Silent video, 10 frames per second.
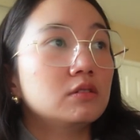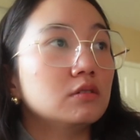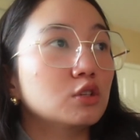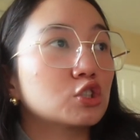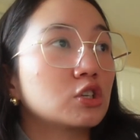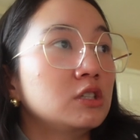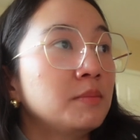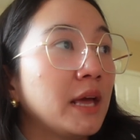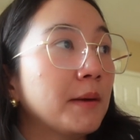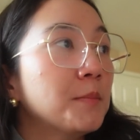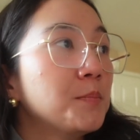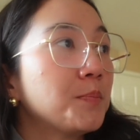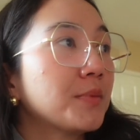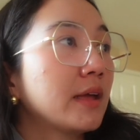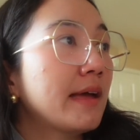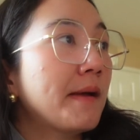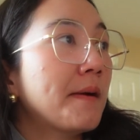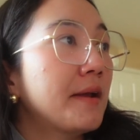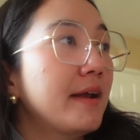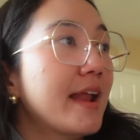Looks good to me.
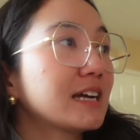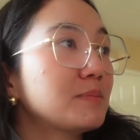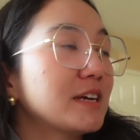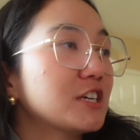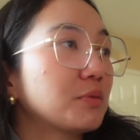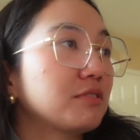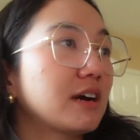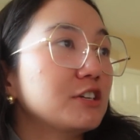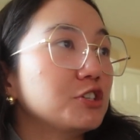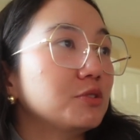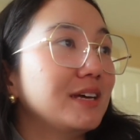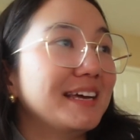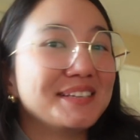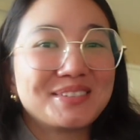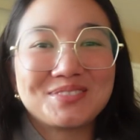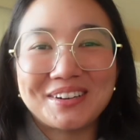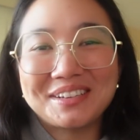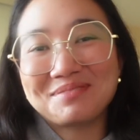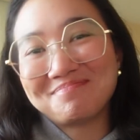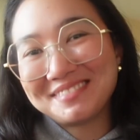Next paycheck we've gotta do is
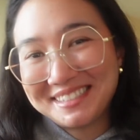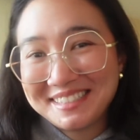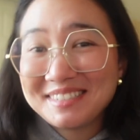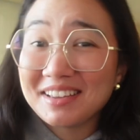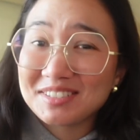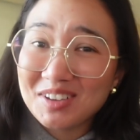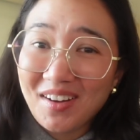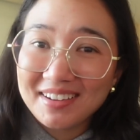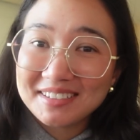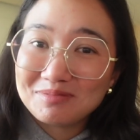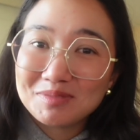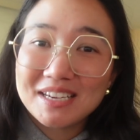from TikTok.